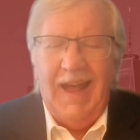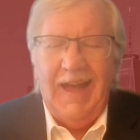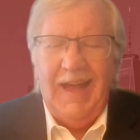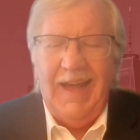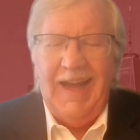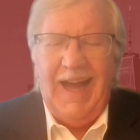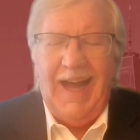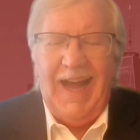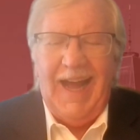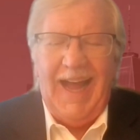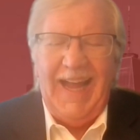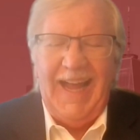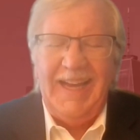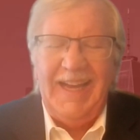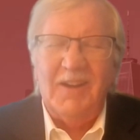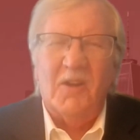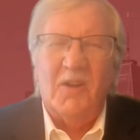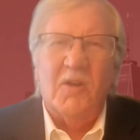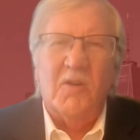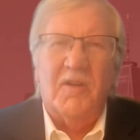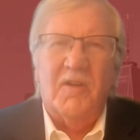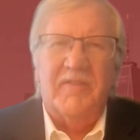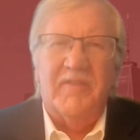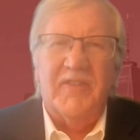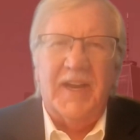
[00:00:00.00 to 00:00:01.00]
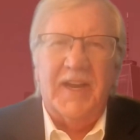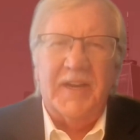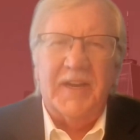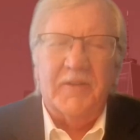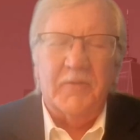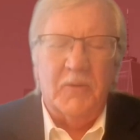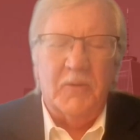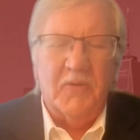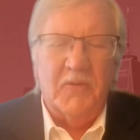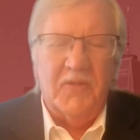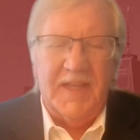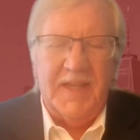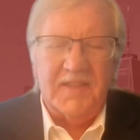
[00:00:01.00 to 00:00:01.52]
I don't know if I
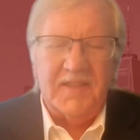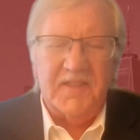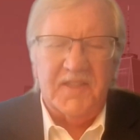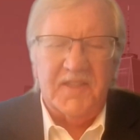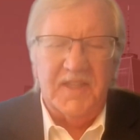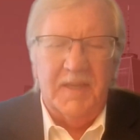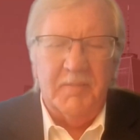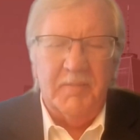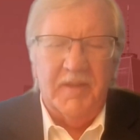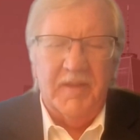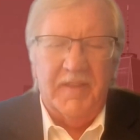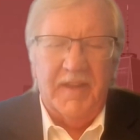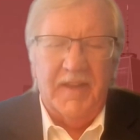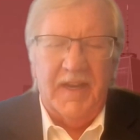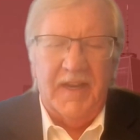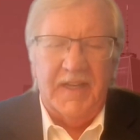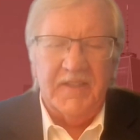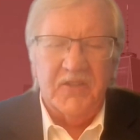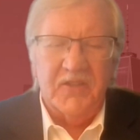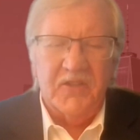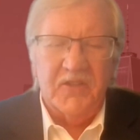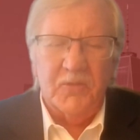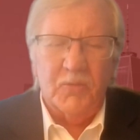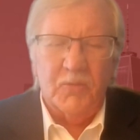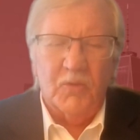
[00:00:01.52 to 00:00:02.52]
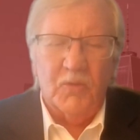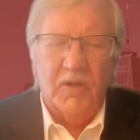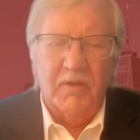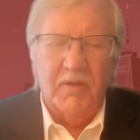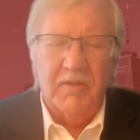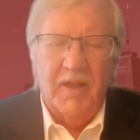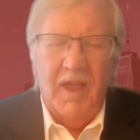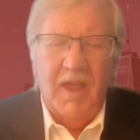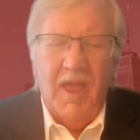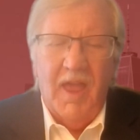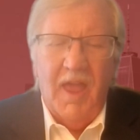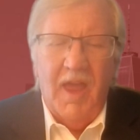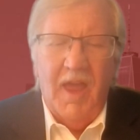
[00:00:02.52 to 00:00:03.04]
agree with that statement that I just
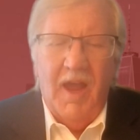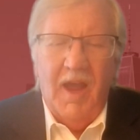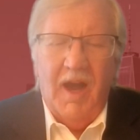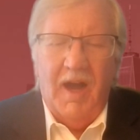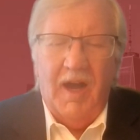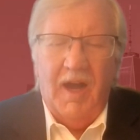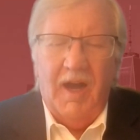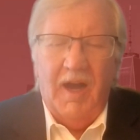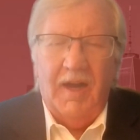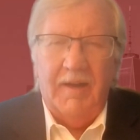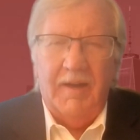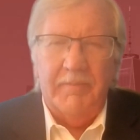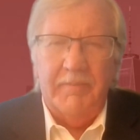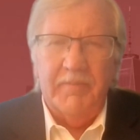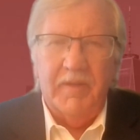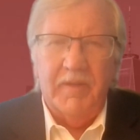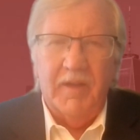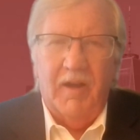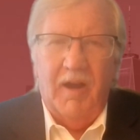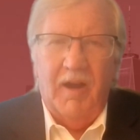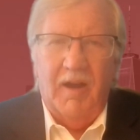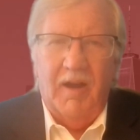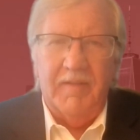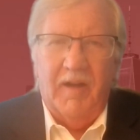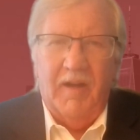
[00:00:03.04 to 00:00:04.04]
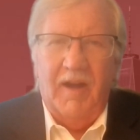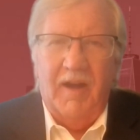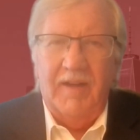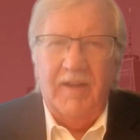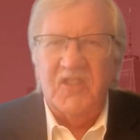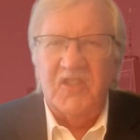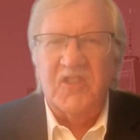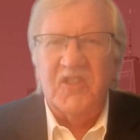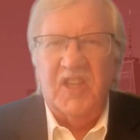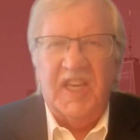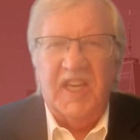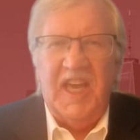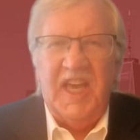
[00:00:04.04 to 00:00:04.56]
wrote.
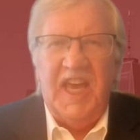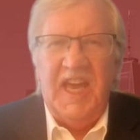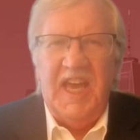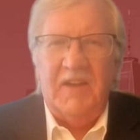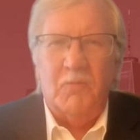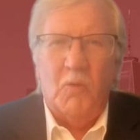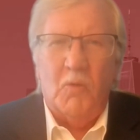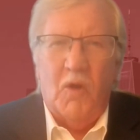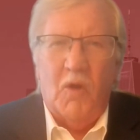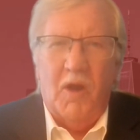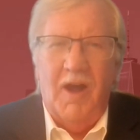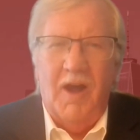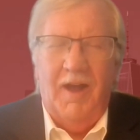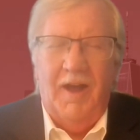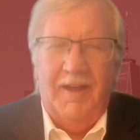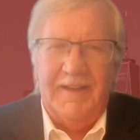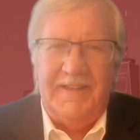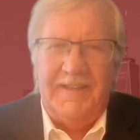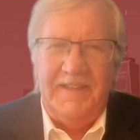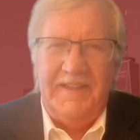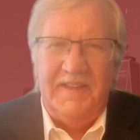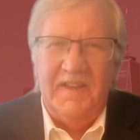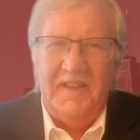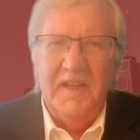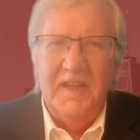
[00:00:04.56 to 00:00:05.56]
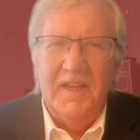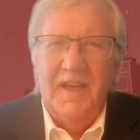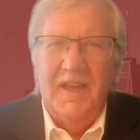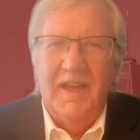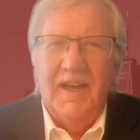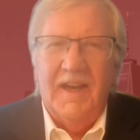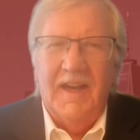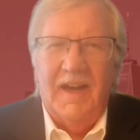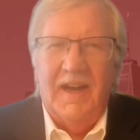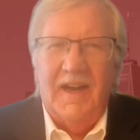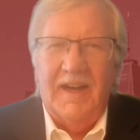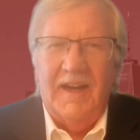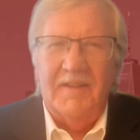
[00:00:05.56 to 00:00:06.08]
Obviously, Enron,
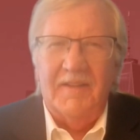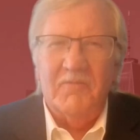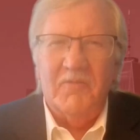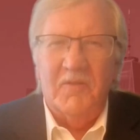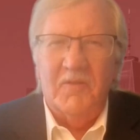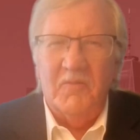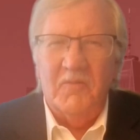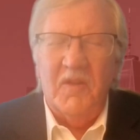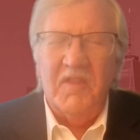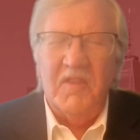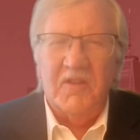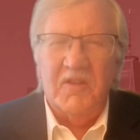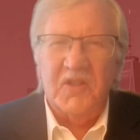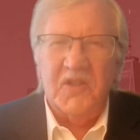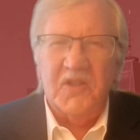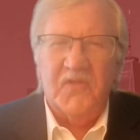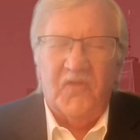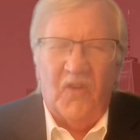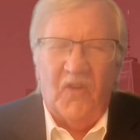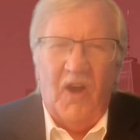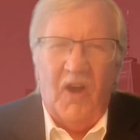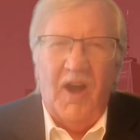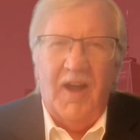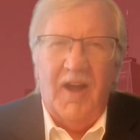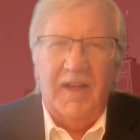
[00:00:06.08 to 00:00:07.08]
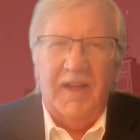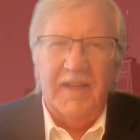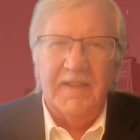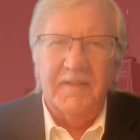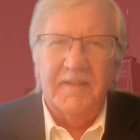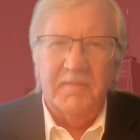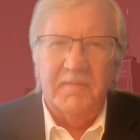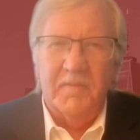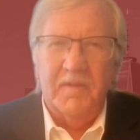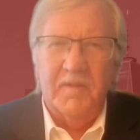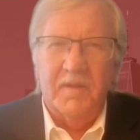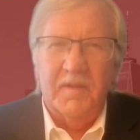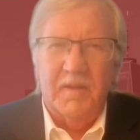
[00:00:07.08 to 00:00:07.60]
when there's fraud,
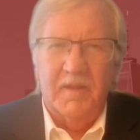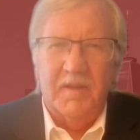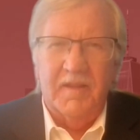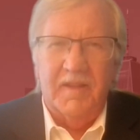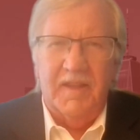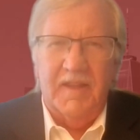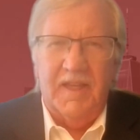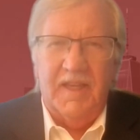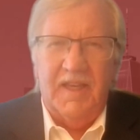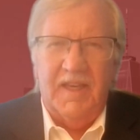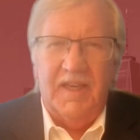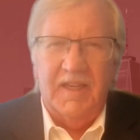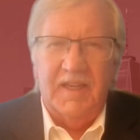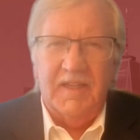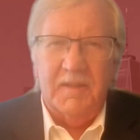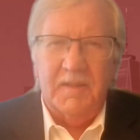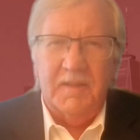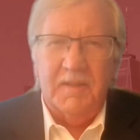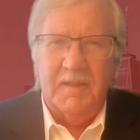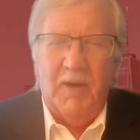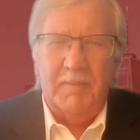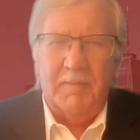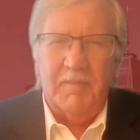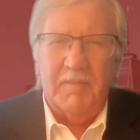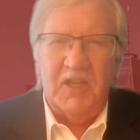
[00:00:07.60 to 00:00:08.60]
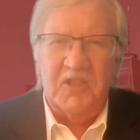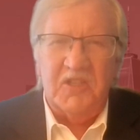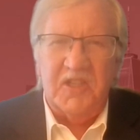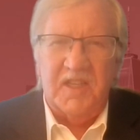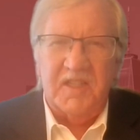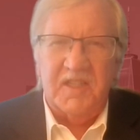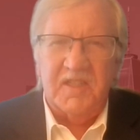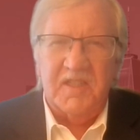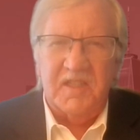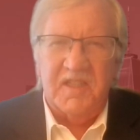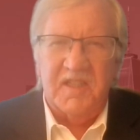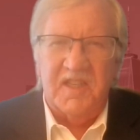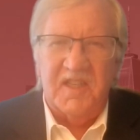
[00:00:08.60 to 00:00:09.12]
the Department of
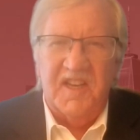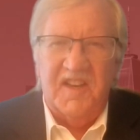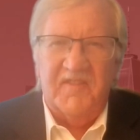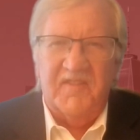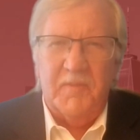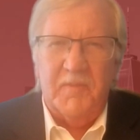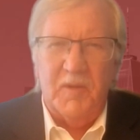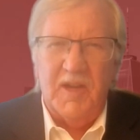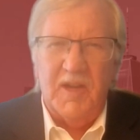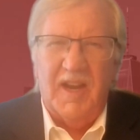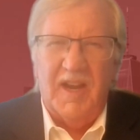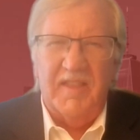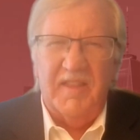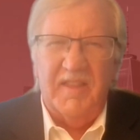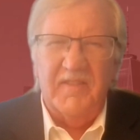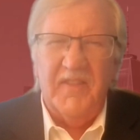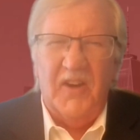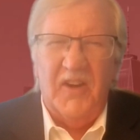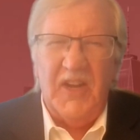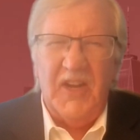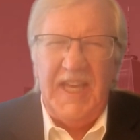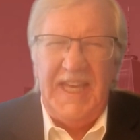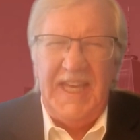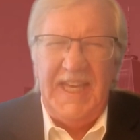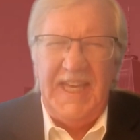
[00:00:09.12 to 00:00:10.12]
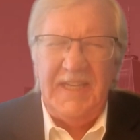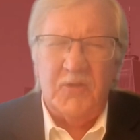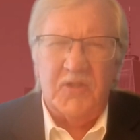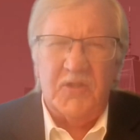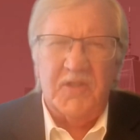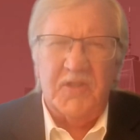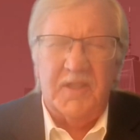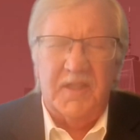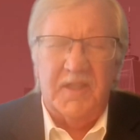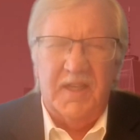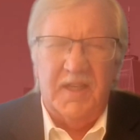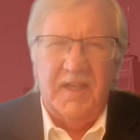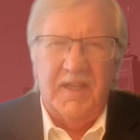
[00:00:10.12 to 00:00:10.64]
Justice, the FBI, they're very
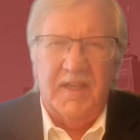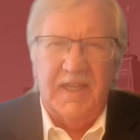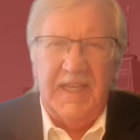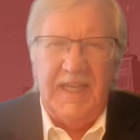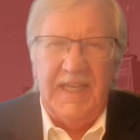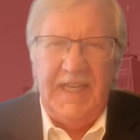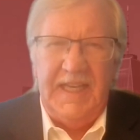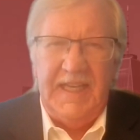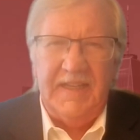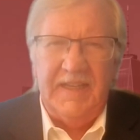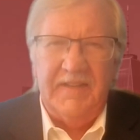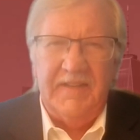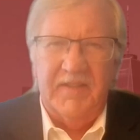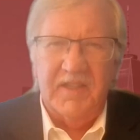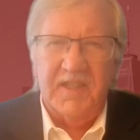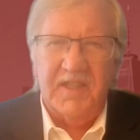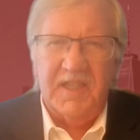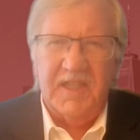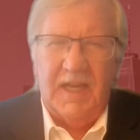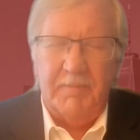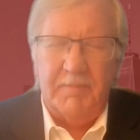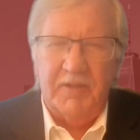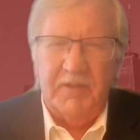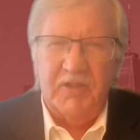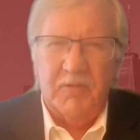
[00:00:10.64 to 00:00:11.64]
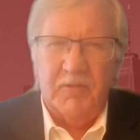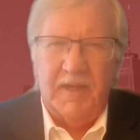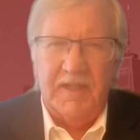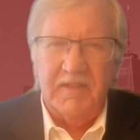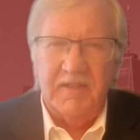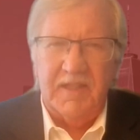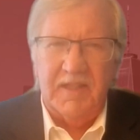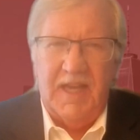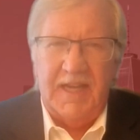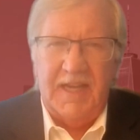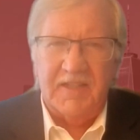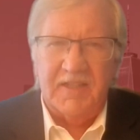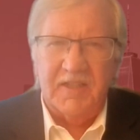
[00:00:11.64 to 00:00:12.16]
interested in this type of
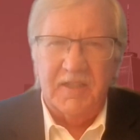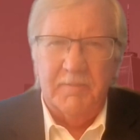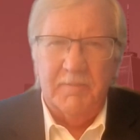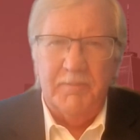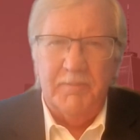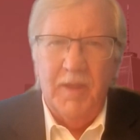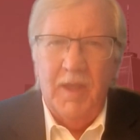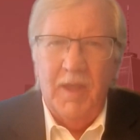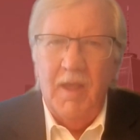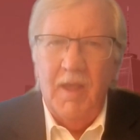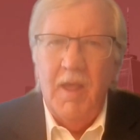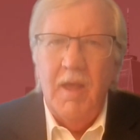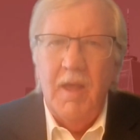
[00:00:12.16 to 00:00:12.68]
transaction.